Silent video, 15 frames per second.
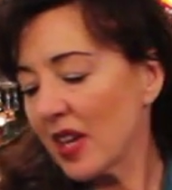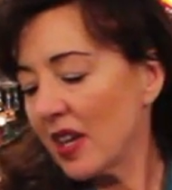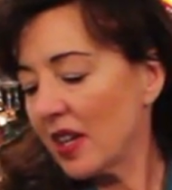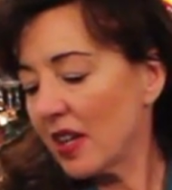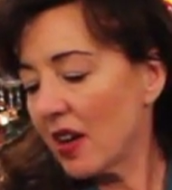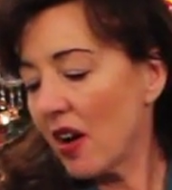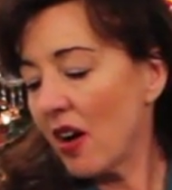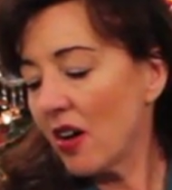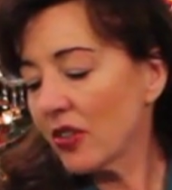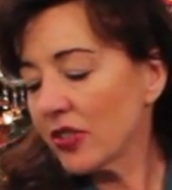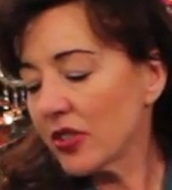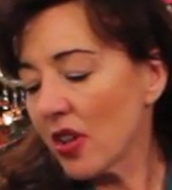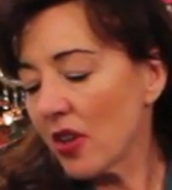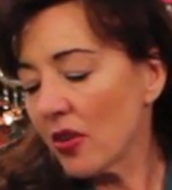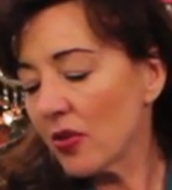it
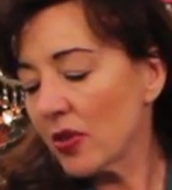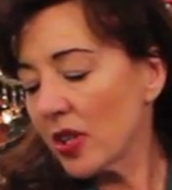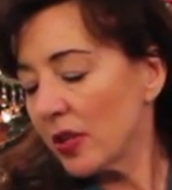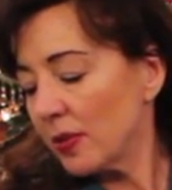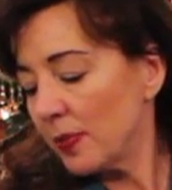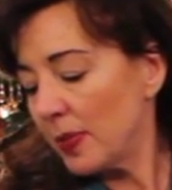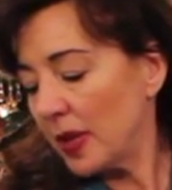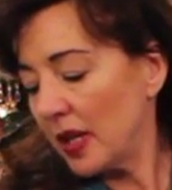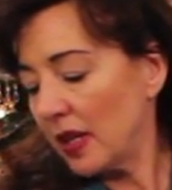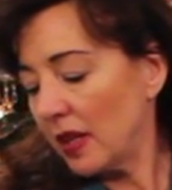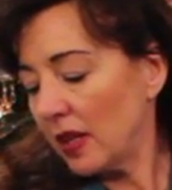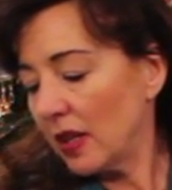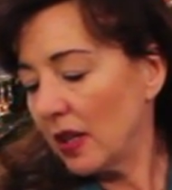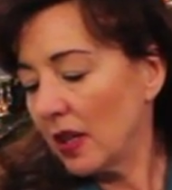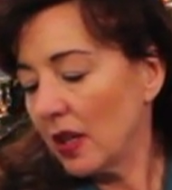also can
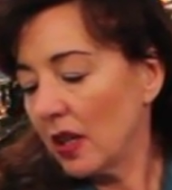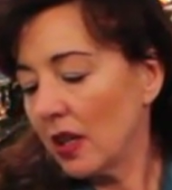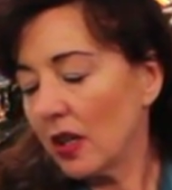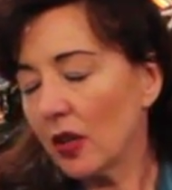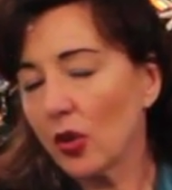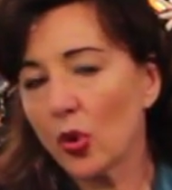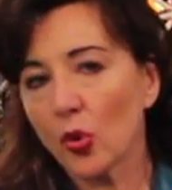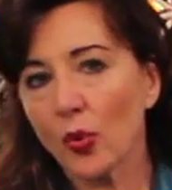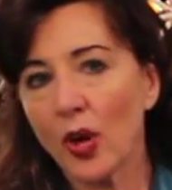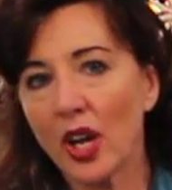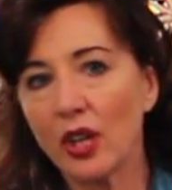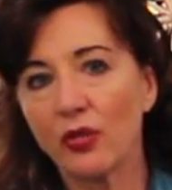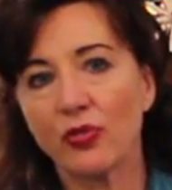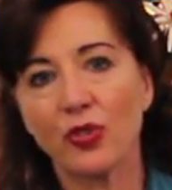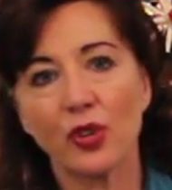be
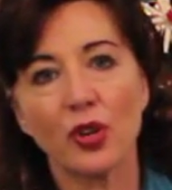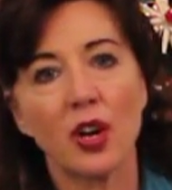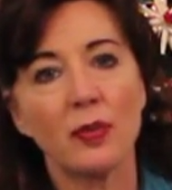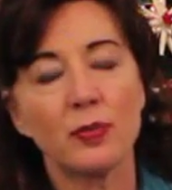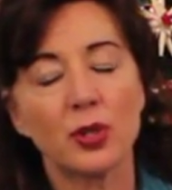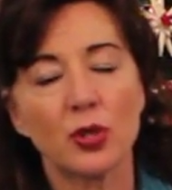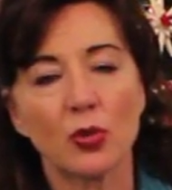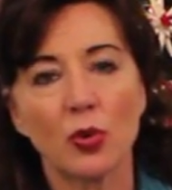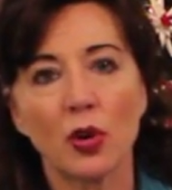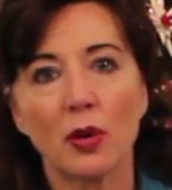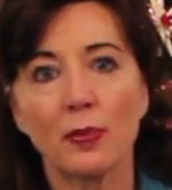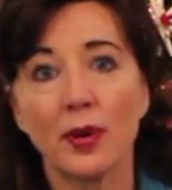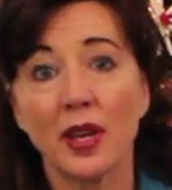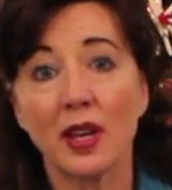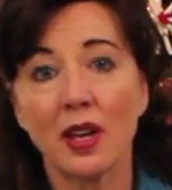great for
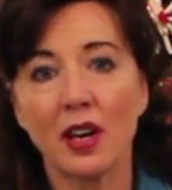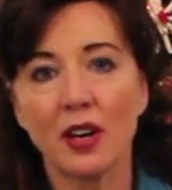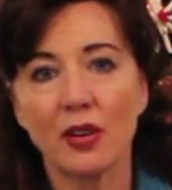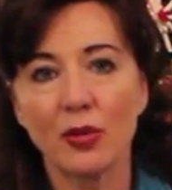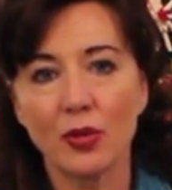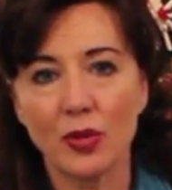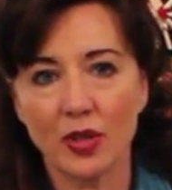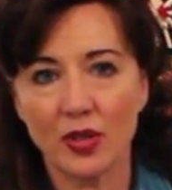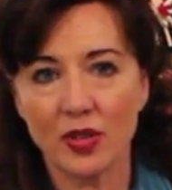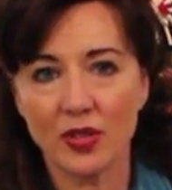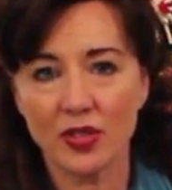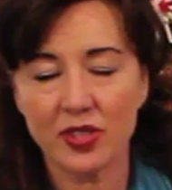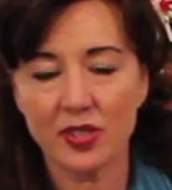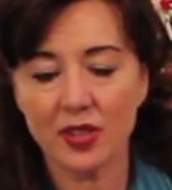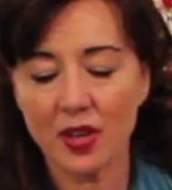absorbing
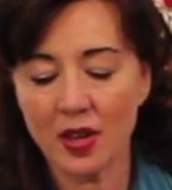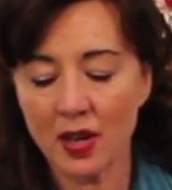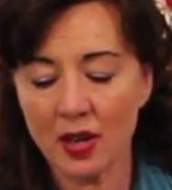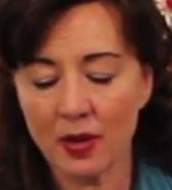odors,